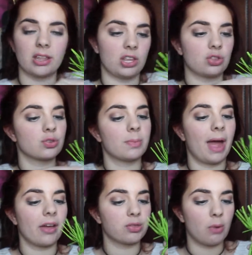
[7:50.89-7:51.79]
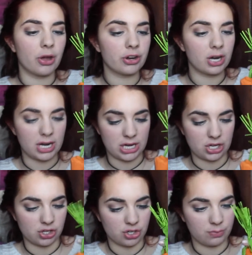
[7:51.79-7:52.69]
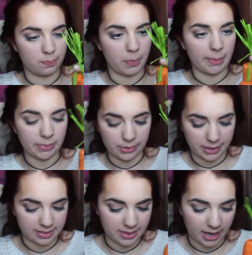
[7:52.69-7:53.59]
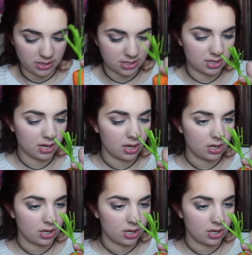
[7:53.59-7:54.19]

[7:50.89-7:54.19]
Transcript: like through the bath water, and it should bubble like that.